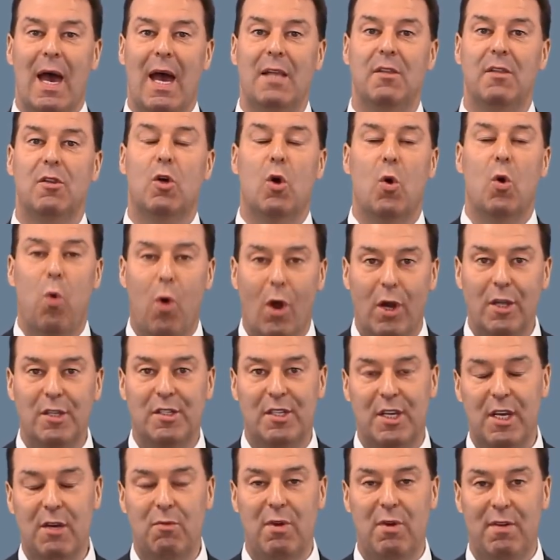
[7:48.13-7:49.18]
and the
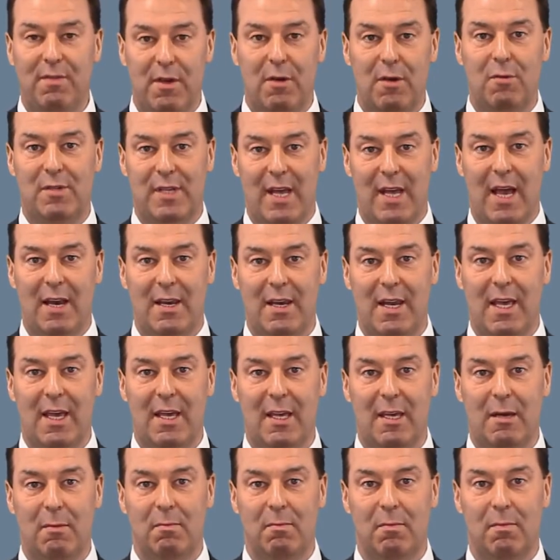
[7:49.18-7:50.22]
quality review
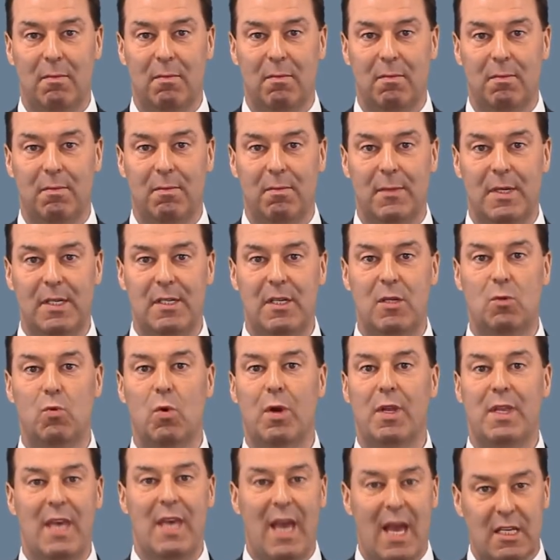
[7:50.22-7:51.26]
technique. This is
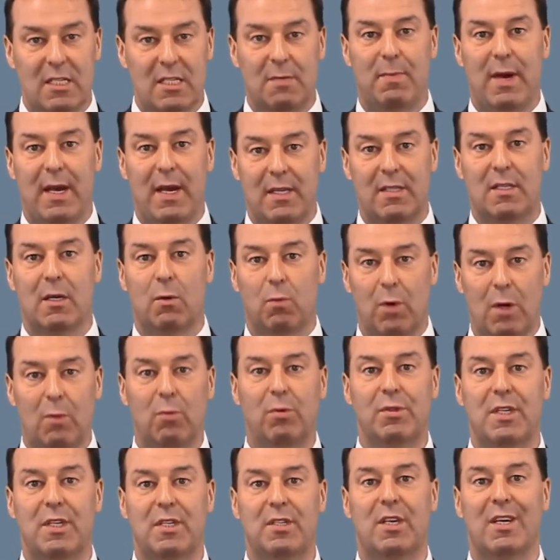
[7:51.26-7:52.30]
one of the aspects that we
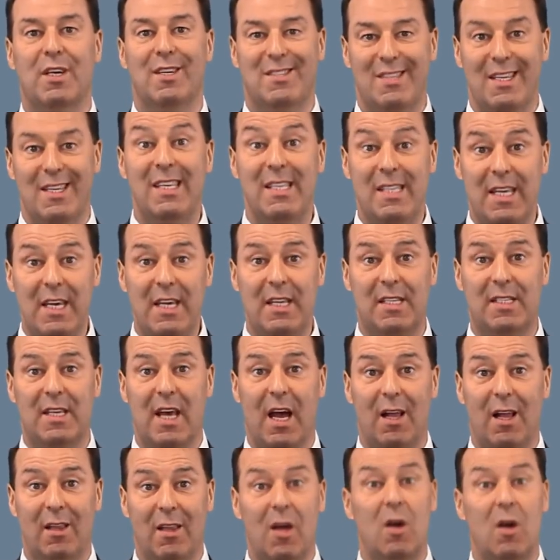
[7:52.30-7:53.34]
will discuss in
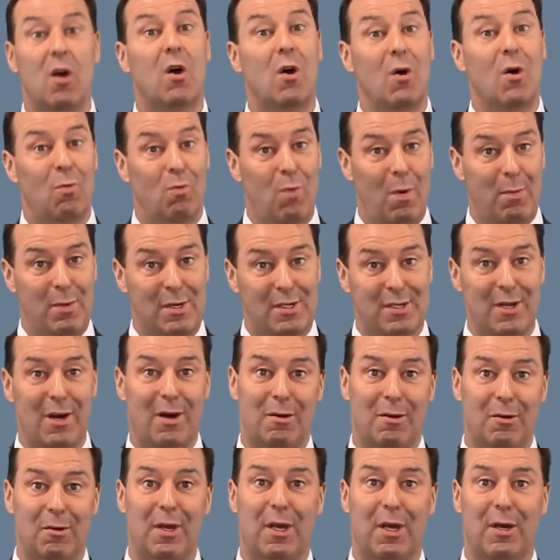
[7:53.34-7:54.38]
detail when we
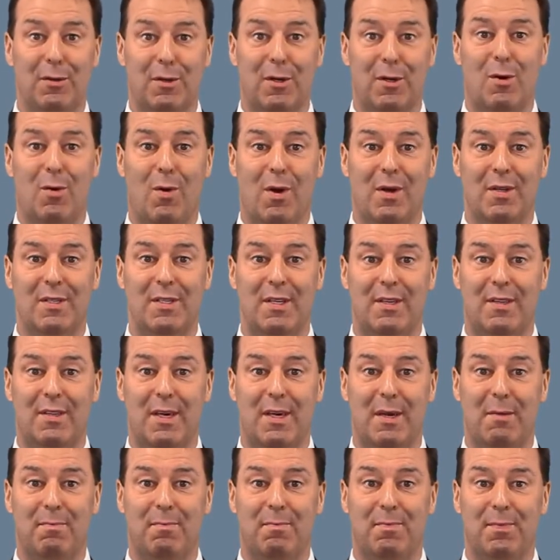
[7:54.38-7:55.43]
start looking at the quality
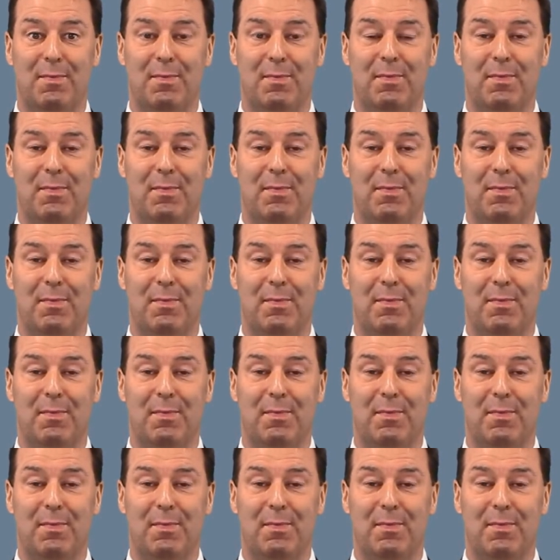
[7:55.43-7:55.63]
theme.